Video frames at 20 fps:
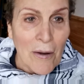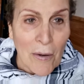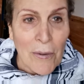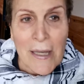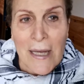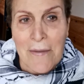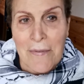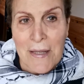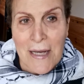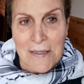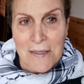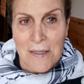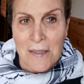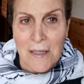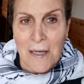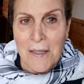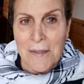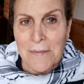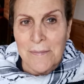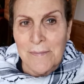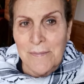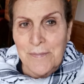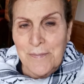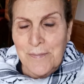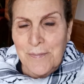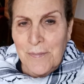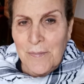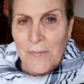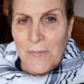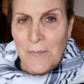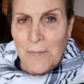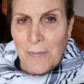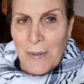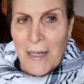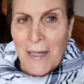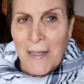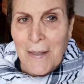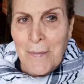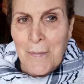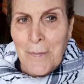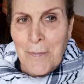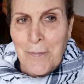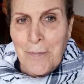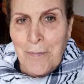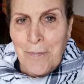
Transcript: Okay, thanks a lot. Bye.